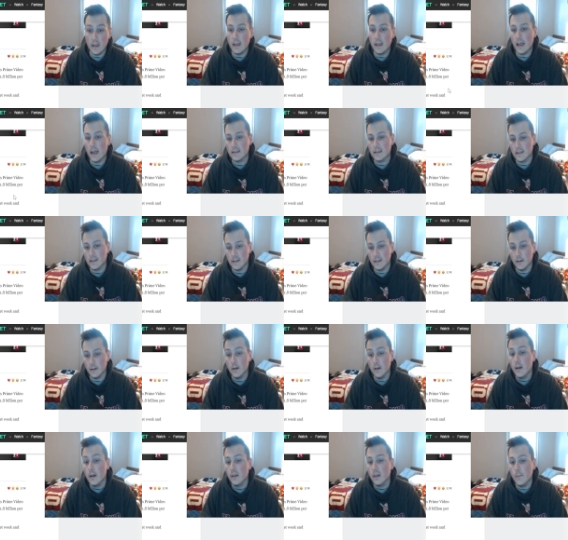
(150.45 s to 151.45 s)
And as it says here,
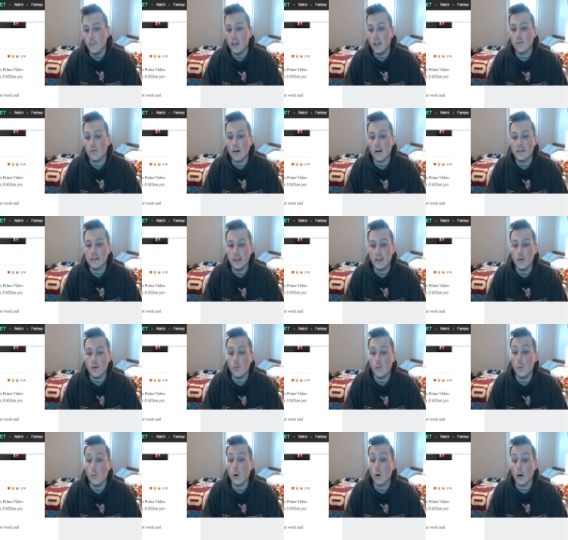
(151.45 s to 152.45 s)
the media rights deal
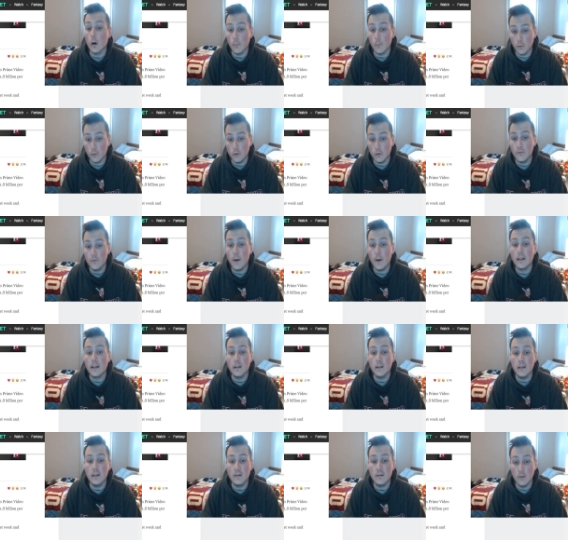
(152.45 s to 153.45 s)
were approved by the
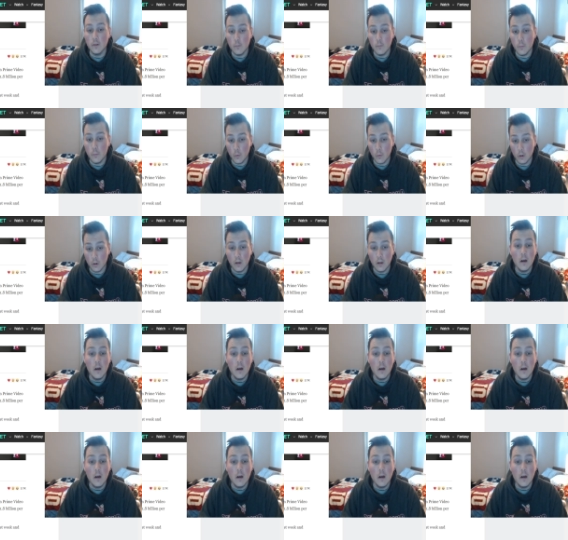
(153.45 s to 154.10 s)
league's board